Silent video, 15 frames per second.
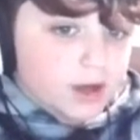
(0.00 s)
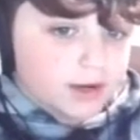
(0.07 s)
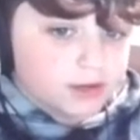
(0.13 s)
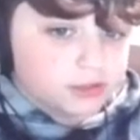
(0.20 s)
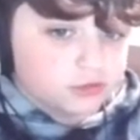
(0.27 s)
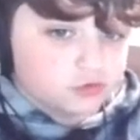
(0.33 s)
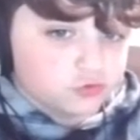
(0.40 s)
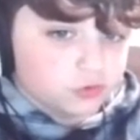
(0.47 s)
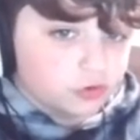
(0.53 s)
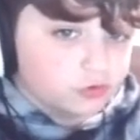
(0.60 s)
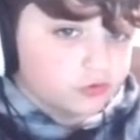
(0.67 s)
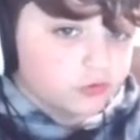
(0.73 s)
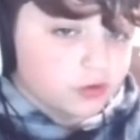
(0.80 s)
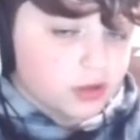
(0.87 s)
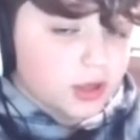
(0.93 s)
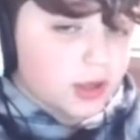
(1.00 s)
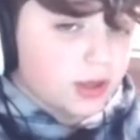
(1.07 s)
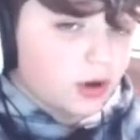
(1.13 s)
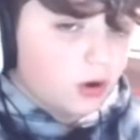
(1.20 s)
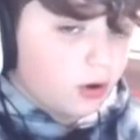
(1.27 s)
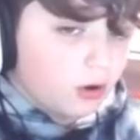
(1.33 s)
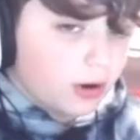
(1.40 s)
Edit controls,
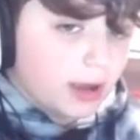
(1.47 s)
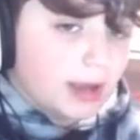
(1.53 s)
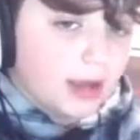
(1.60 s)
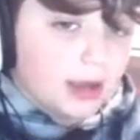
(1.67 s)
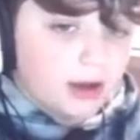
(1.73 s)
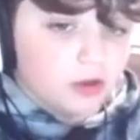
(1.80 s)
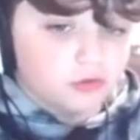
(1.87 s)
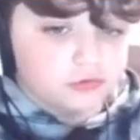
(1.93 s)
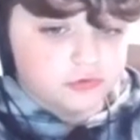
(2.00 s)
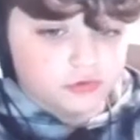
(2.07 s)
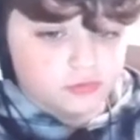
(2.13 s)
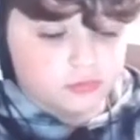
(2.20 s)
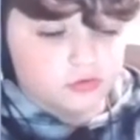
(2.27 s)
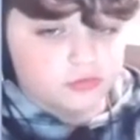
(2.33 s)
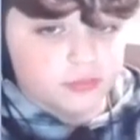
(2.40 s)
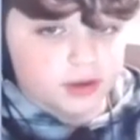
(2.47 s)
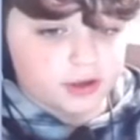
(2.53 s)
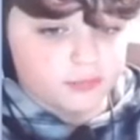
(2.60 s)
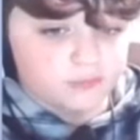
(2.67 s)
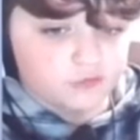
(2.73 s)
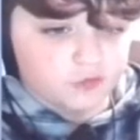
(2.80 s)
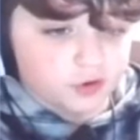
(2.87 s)
L2 is
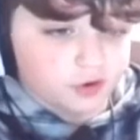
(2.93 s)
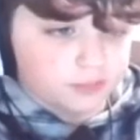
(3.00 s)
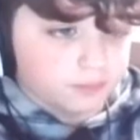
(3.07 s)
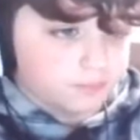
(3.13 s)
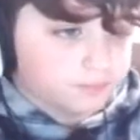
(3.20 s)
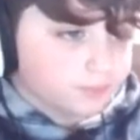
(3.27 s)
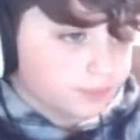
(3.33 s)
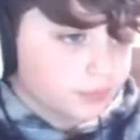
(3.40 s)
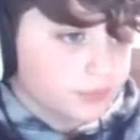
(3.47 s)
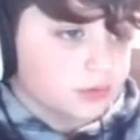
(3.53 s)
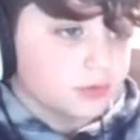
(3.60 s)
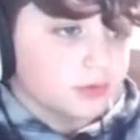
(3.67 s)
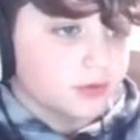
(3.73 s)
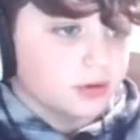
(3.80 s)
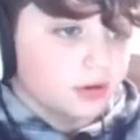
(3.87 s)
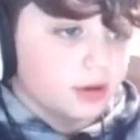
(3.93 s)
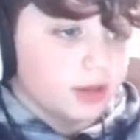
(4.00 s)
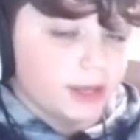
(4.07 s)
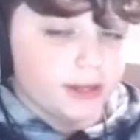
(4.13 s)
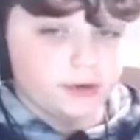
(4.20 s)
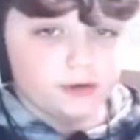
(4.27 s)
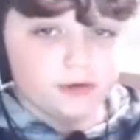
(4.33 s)
my confirm,
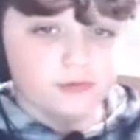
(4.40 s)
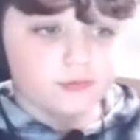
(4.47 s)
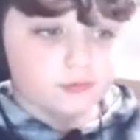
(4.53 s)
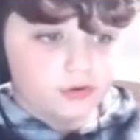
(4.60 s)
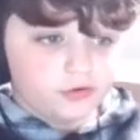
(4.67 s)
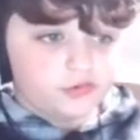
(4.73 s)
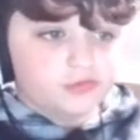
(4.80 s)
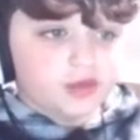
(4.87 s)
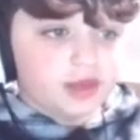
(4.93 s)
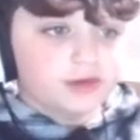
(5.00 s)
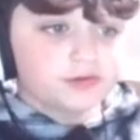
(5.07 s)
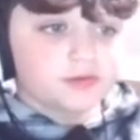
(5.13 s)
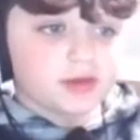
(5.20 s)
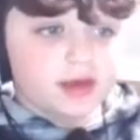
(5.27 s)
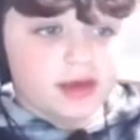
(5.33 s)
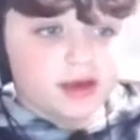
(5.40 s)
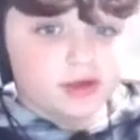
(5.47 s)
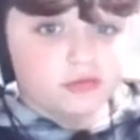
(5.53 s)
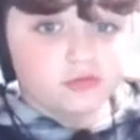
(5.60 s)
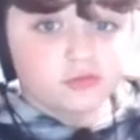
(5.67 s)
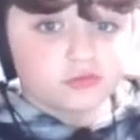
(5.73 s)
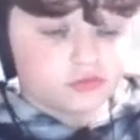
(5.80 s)
and reset
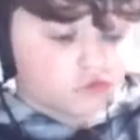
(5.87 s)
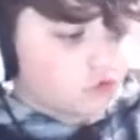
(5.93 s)
as